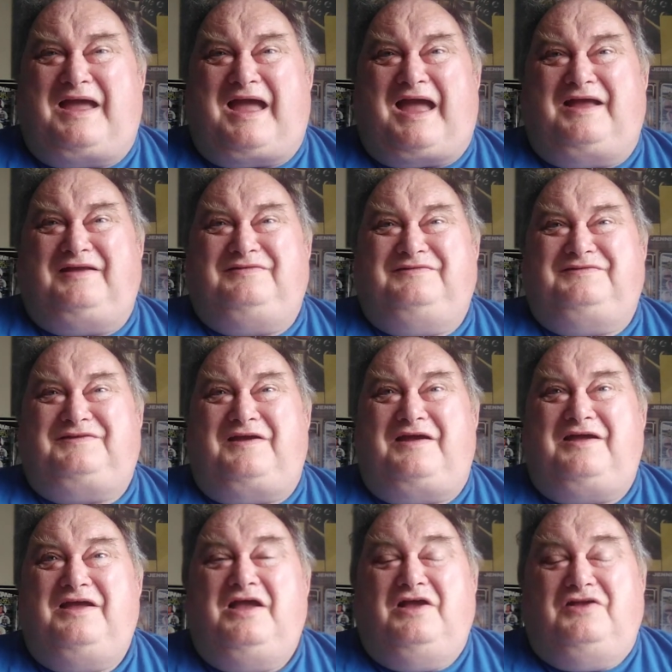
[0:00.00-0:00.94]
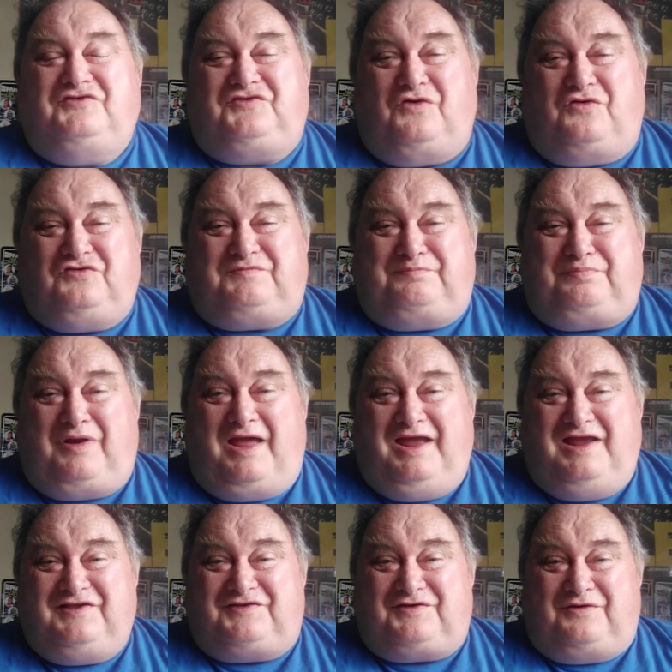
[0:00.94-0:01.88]
And George
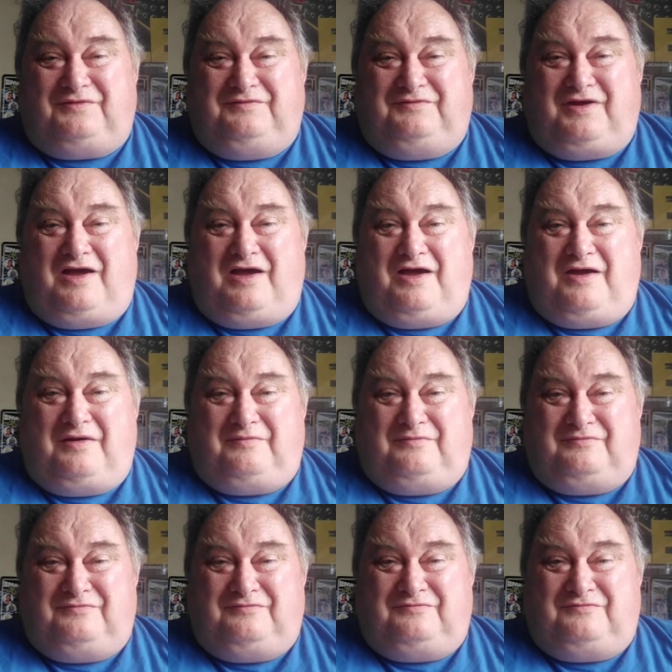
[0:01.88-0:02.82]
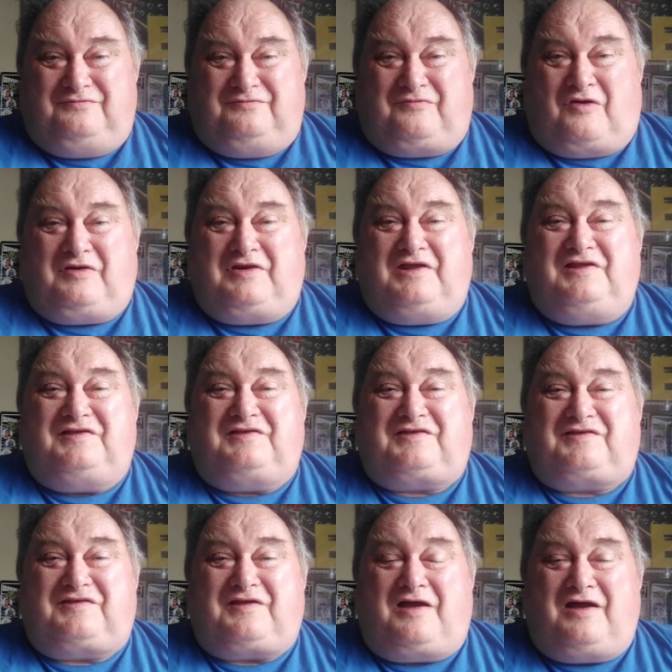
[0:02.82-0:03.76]
plays on
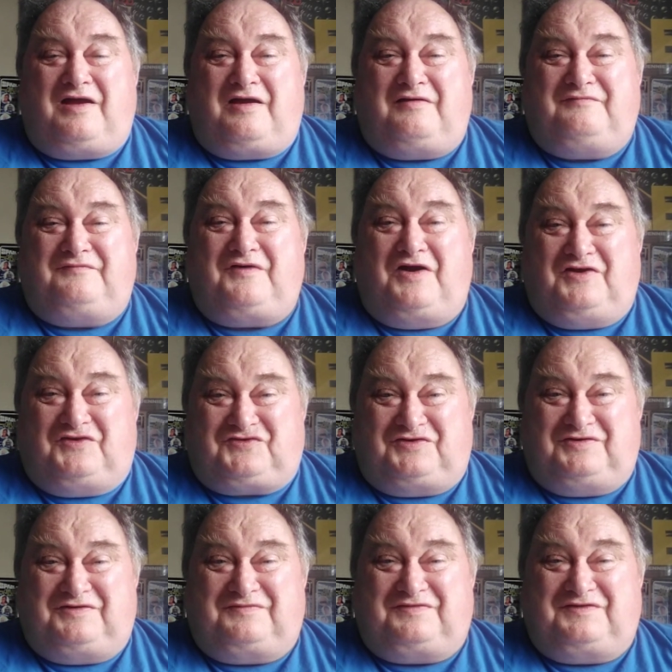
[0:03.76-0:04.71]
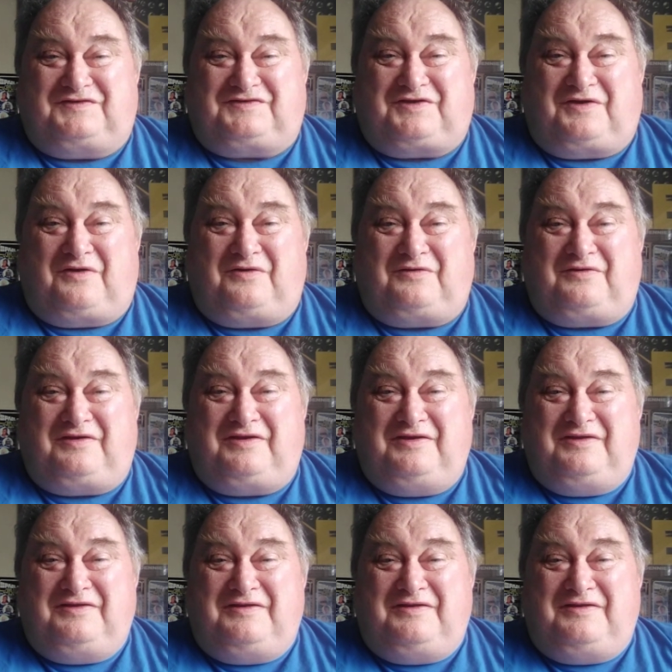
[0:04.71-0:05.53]
Ronnie's version of the song.